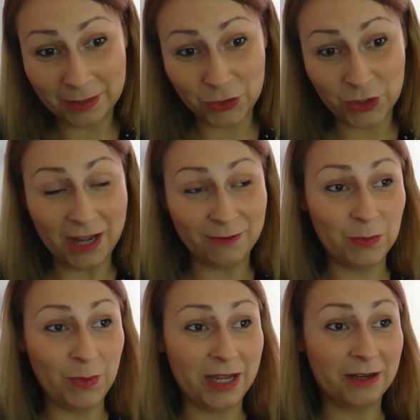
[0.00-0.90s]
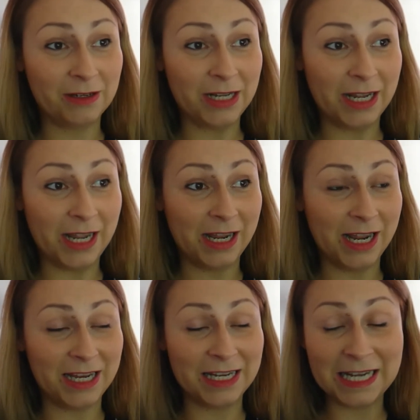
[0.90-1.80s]
do you have to pay
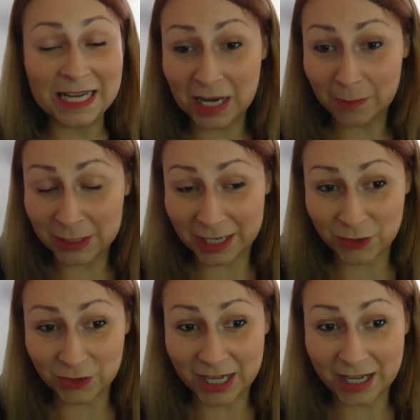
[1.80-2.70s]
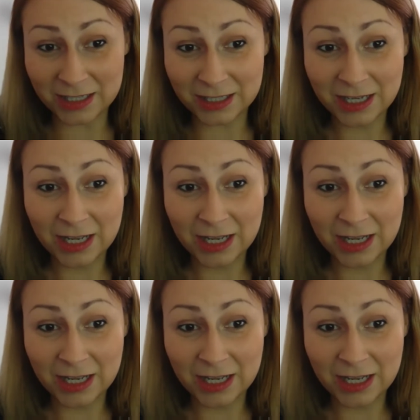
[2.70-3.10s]
an income tax on that,